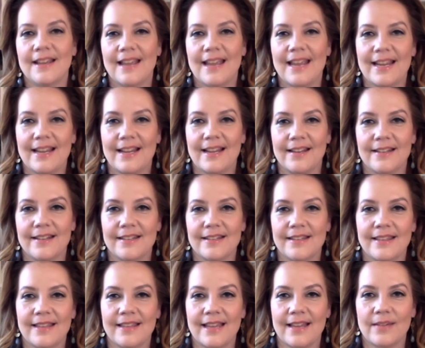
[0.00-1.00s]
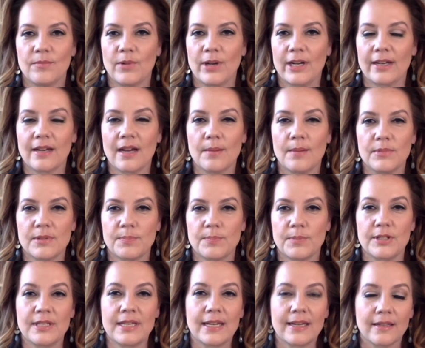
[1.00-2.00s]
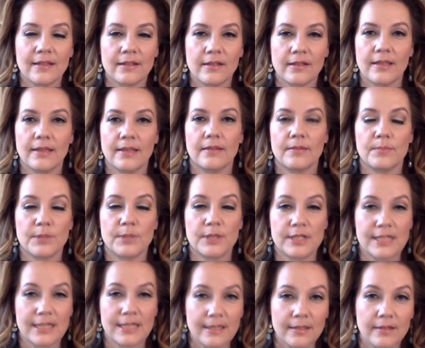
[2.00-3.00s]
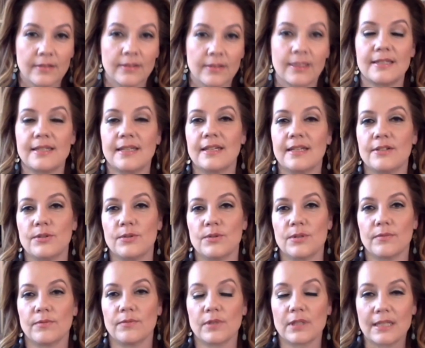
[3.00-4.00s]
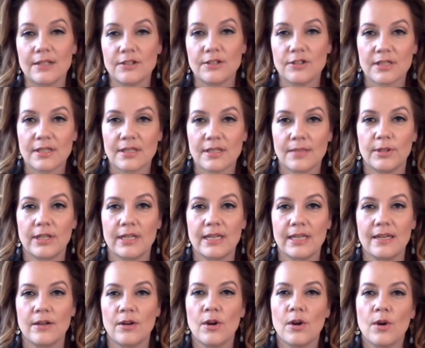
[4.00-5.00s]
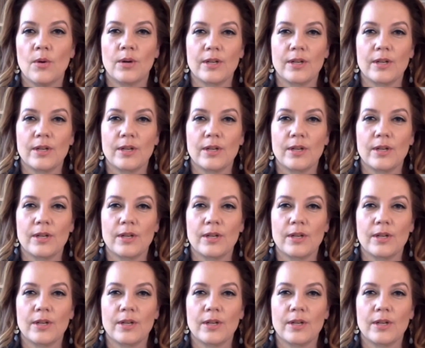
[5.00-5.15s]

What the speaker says: And that when it comes particularly to issues of religious liberty